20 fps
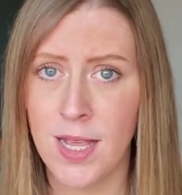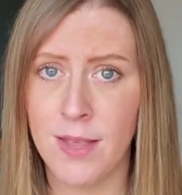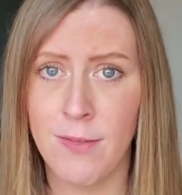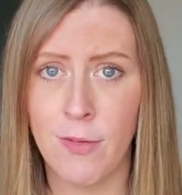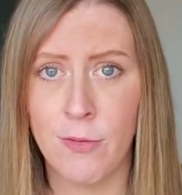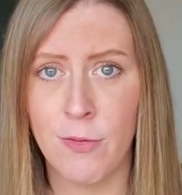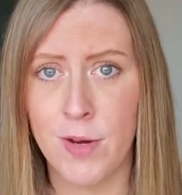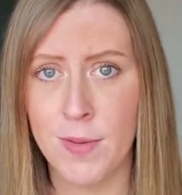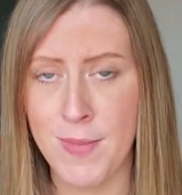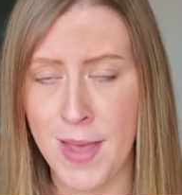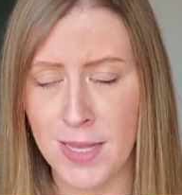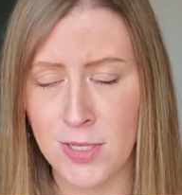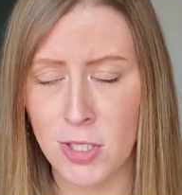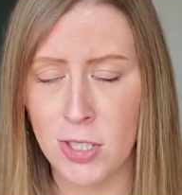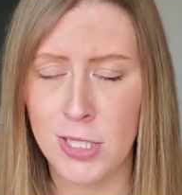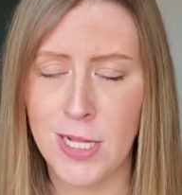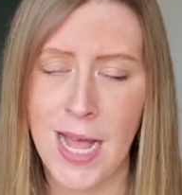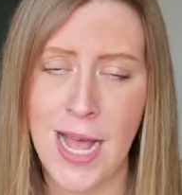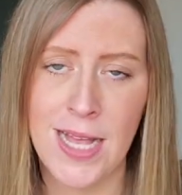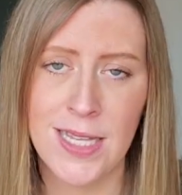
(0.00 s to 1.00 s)
I have a free
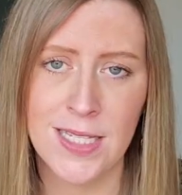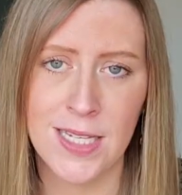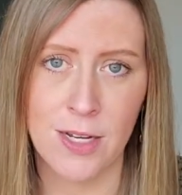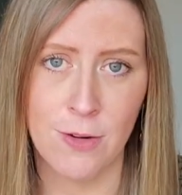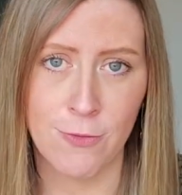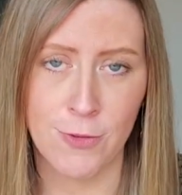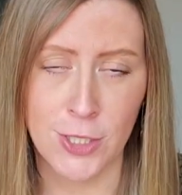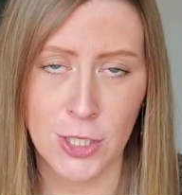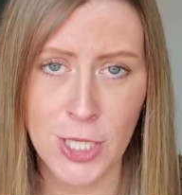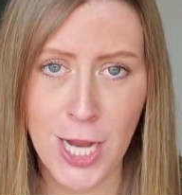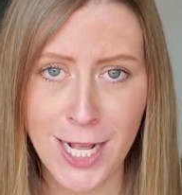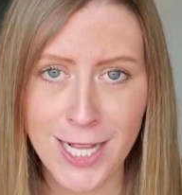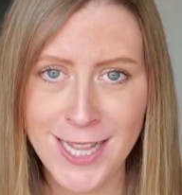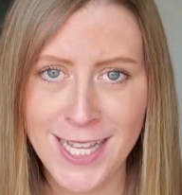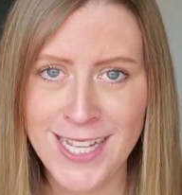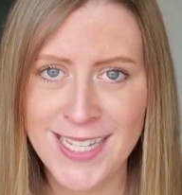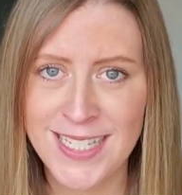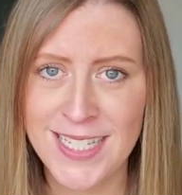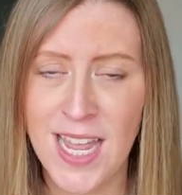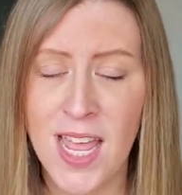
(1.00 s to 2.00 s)
masterclass and a free
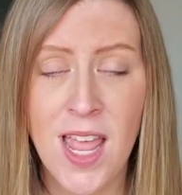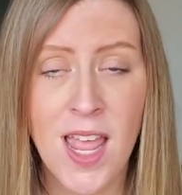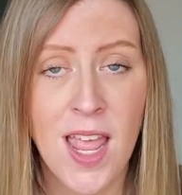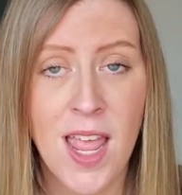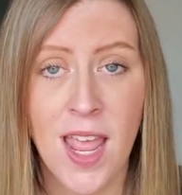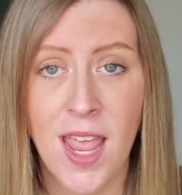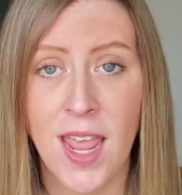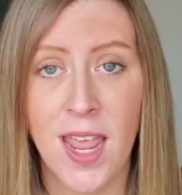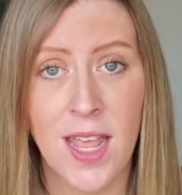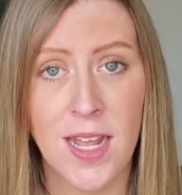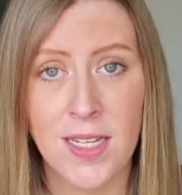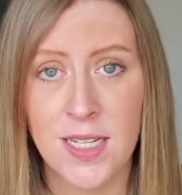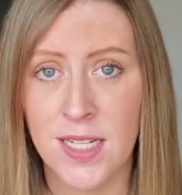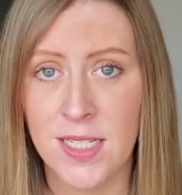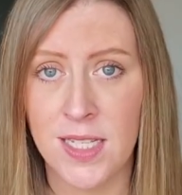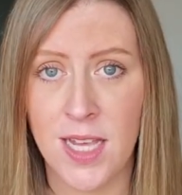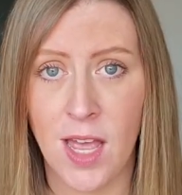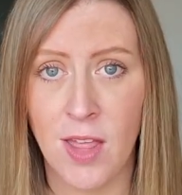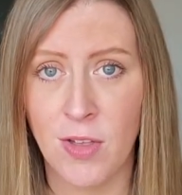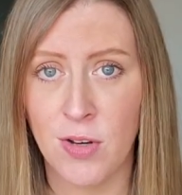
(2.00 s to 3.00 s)
checklist and
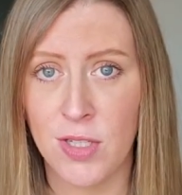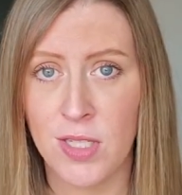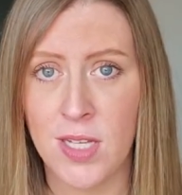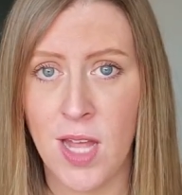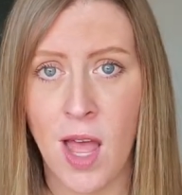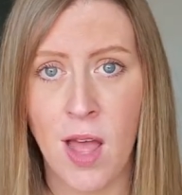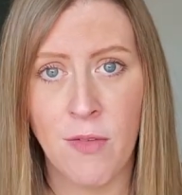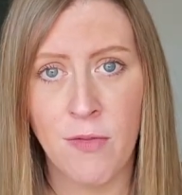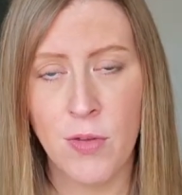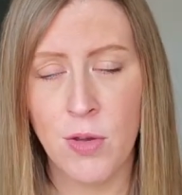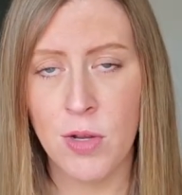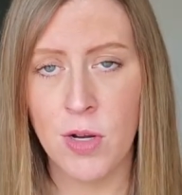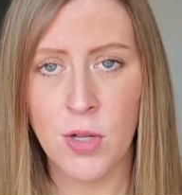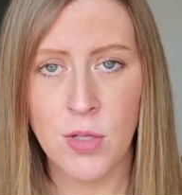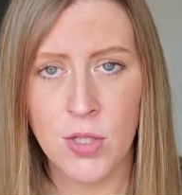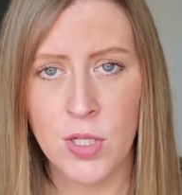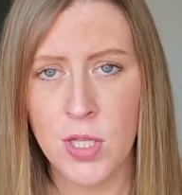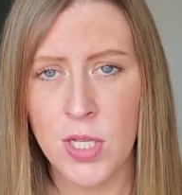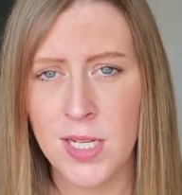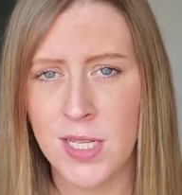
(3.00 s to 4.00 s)
tons of other stuff. You can
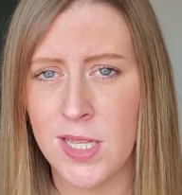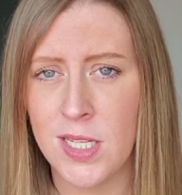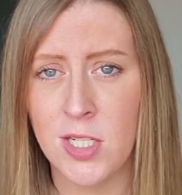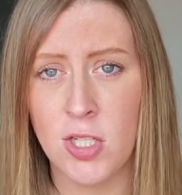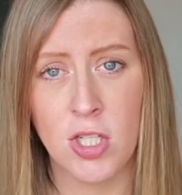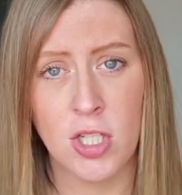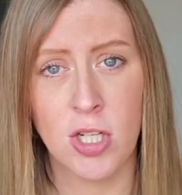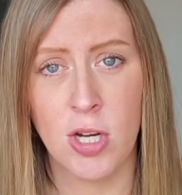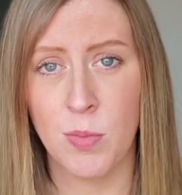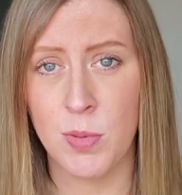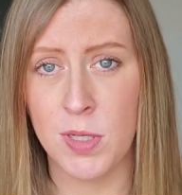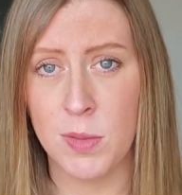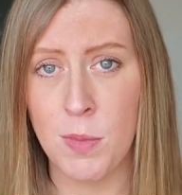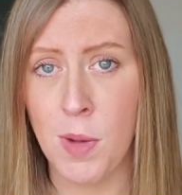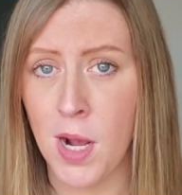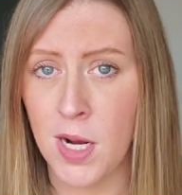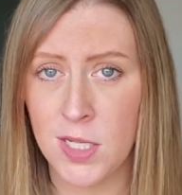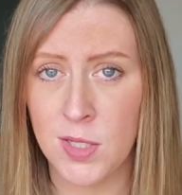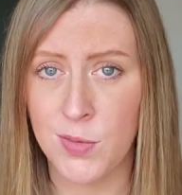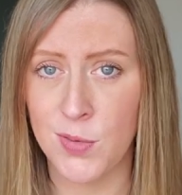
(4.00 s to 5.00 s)
also look in the description
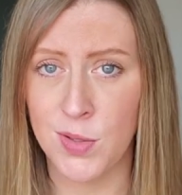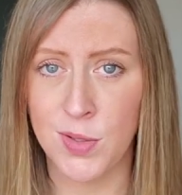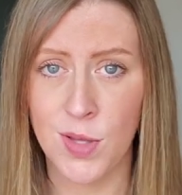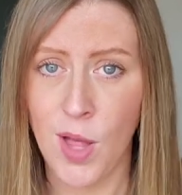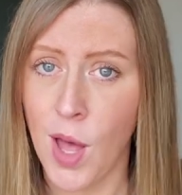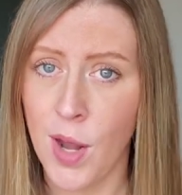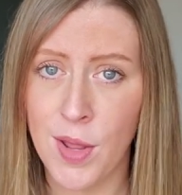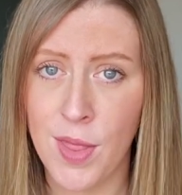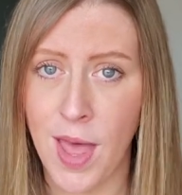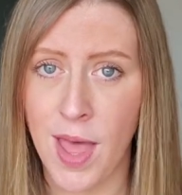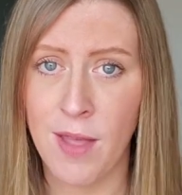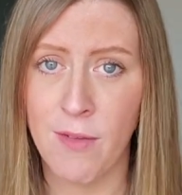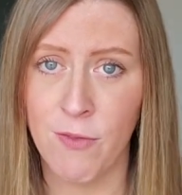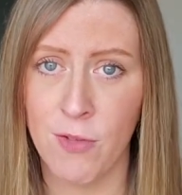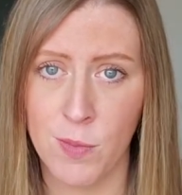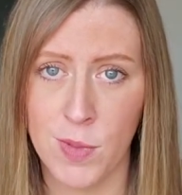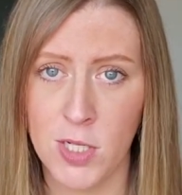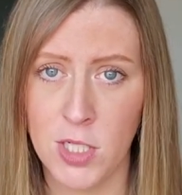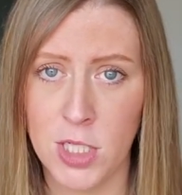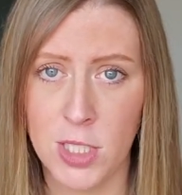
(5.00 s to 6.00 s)
box for a lot of that
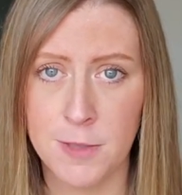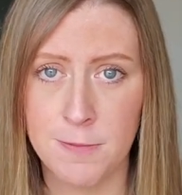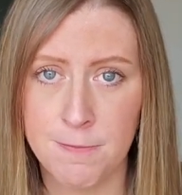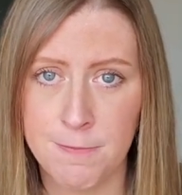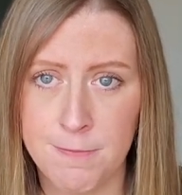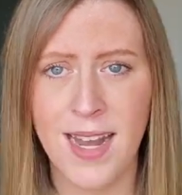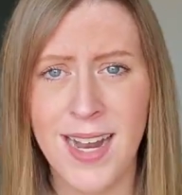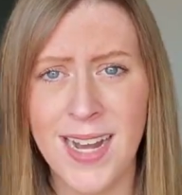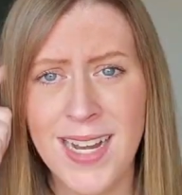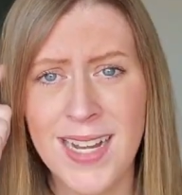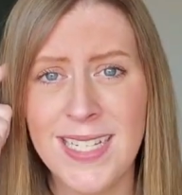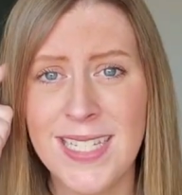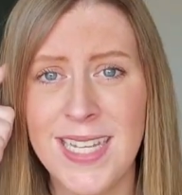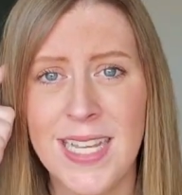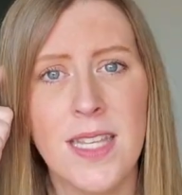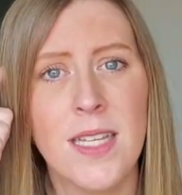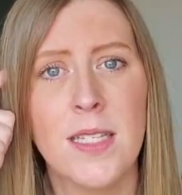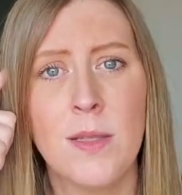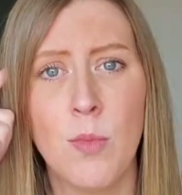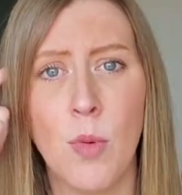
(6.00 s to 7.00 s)
information. And I need to
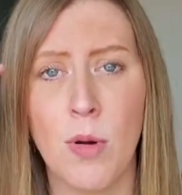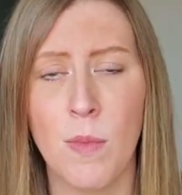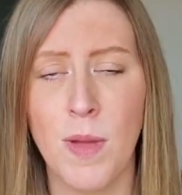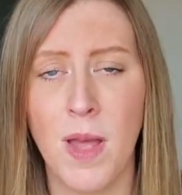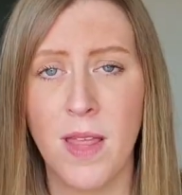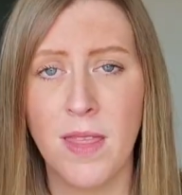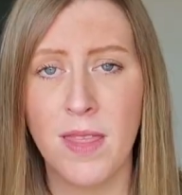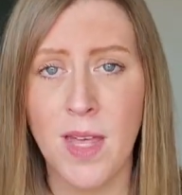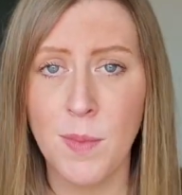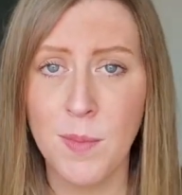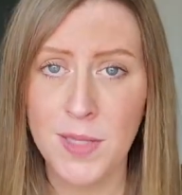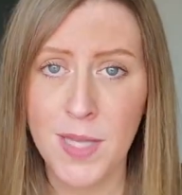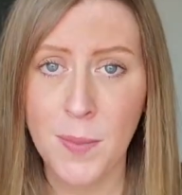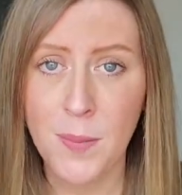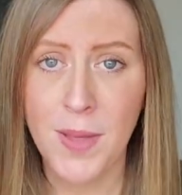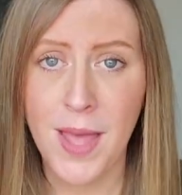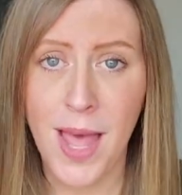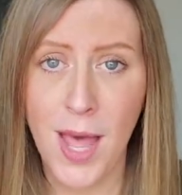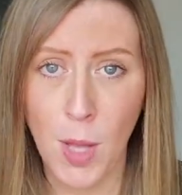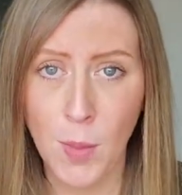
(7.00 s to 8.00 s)
say this more, but a thumbs
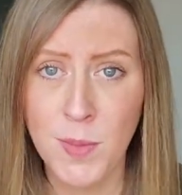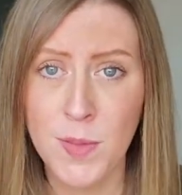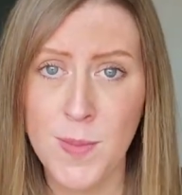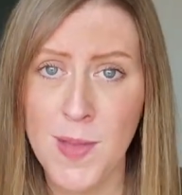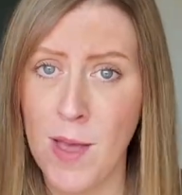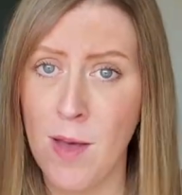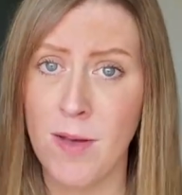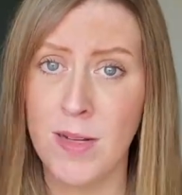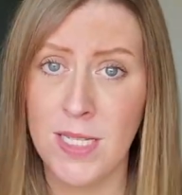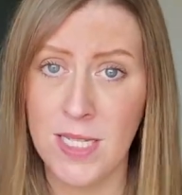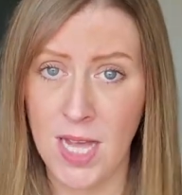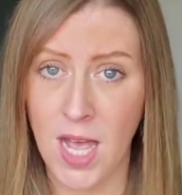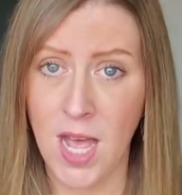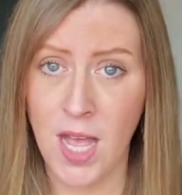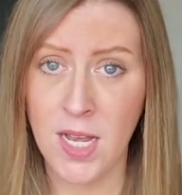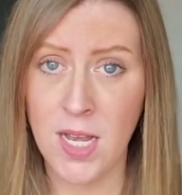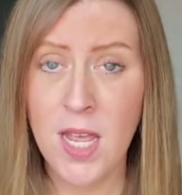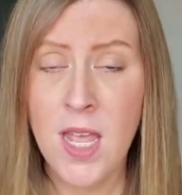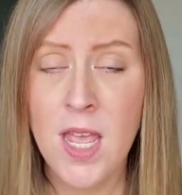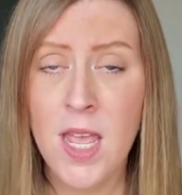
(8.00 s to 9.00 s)
up helps me out a
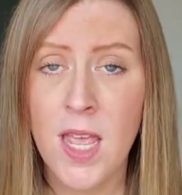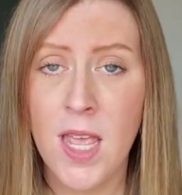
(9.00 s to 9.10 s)
ton.